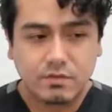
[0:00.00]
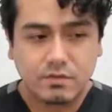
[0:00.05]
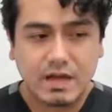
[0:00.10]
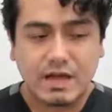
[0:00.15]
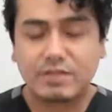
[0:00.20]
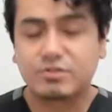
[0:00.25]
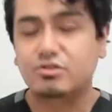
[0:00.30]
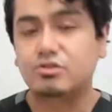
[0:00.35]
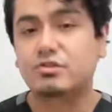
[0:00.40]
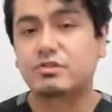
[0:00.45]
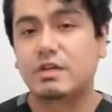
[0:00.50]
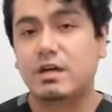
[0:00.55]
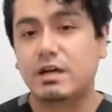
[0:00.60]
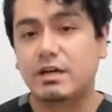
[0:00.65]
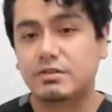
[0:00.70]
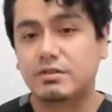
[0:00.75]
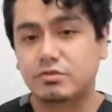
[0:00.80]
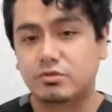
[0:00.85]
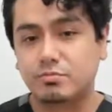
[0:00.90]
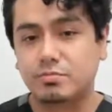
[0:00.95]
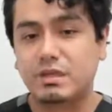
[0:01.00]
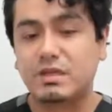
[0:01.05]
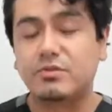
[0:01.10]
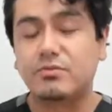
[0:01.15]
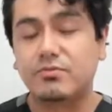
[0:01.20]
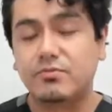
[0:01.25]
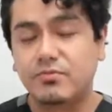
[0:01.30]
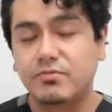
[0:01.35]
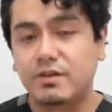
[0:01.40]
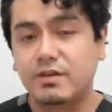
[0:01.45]
exercise or being
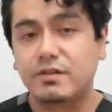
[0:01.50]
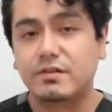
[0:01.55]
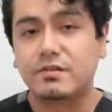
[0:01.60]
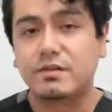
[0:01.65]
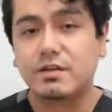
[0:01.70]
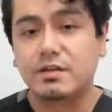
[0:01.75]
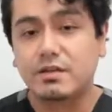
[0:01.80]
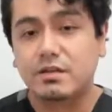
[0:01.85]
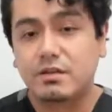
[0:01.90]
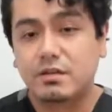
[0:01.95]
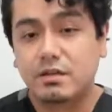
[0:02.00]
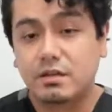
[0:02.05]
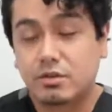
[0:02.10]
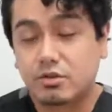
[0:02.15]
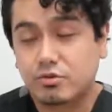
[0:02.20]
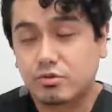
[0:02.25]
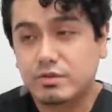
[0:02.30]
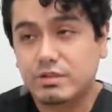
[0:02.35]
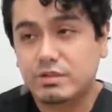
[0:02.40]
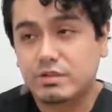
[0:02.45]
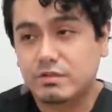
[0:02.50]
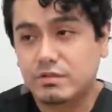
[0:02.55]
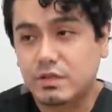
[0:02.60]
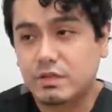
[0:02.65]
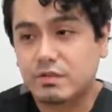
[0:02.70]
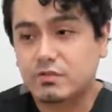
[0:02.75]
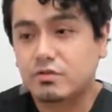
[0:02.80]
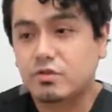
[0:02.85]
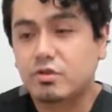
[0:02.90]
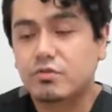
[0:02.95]
fit
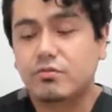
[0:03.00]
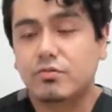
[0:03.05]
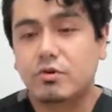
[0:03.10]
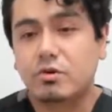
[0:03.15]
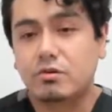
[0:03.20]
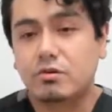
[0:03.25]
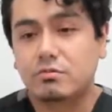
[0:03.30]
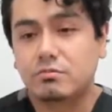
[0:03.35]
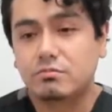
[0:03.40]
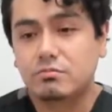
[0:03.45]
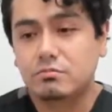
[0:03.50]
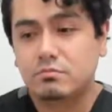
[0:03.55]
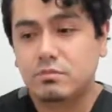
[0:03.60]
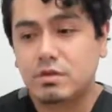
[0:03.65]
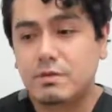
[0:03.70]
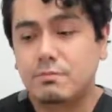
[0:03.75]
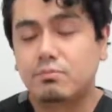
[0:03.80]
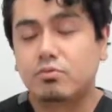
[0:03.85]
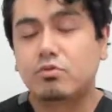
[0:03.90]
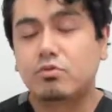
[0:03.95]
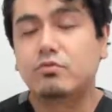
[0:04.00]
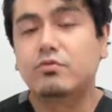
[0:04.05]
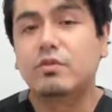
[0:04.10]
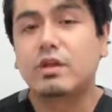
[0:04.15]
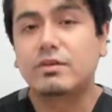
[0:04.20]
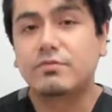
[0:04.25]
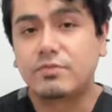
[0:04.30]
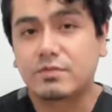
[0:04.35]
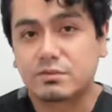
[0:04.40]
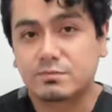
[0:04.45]
is good for improved life
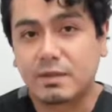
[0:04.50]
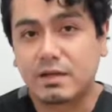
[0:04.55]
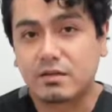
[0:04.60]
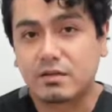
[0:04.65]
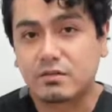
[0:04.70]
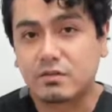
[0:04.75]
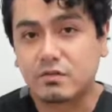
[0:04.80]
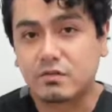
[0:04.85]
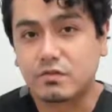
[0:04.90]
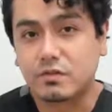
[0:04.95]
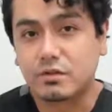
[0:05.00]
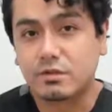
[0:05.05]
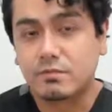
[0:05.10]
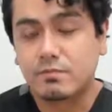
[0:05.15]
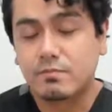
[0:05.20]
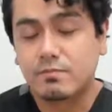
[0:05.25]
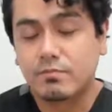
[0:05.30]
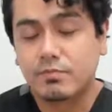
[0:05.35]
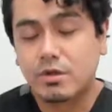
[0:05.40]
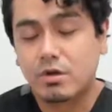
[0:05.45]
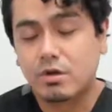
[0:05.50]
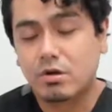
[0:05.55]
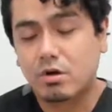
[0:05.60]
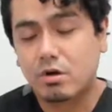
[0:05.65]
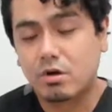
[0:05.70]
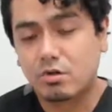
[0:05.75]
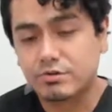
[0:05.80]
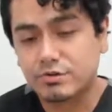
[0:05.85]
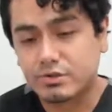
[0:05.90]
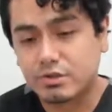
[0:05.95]
expectancy.
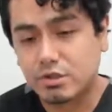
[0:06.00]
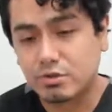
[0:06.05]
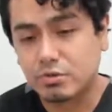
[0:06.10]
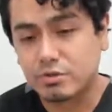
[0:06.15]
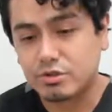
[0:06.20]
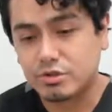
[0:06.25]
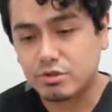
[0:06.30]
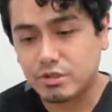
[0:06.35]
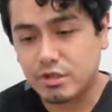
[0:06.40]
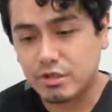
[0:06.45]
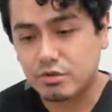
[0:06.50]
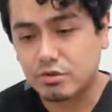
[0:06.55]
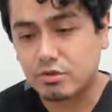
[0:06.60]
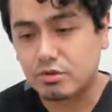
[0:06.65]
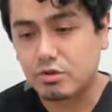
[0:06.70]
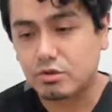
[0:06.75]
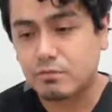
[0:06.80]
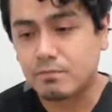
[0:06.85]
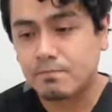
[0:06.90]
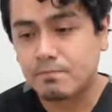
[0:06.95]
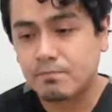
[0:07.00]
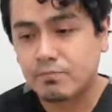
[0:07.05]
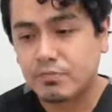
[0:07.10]
Also, in general,